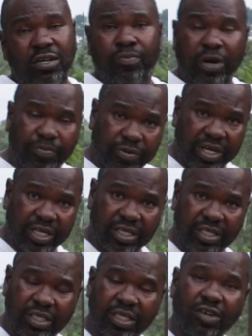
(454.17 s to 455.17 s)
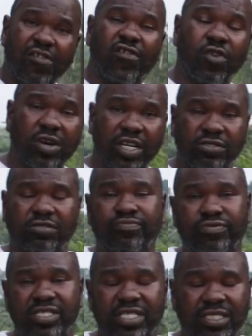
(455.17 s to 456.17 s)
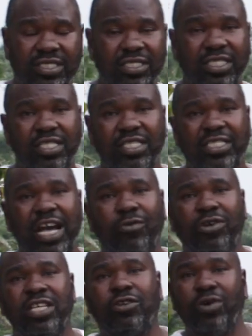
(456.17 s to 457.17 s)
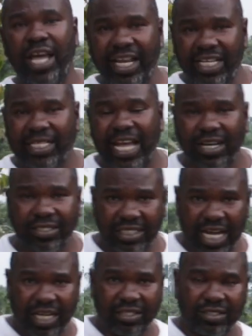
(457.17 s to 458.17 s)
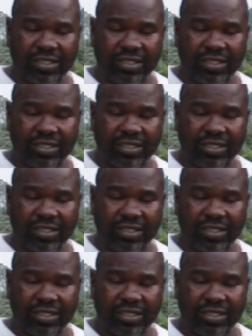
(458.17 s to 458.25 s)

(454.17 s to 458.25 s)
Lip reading: per brick, 400 bricks, that will equal $80,000.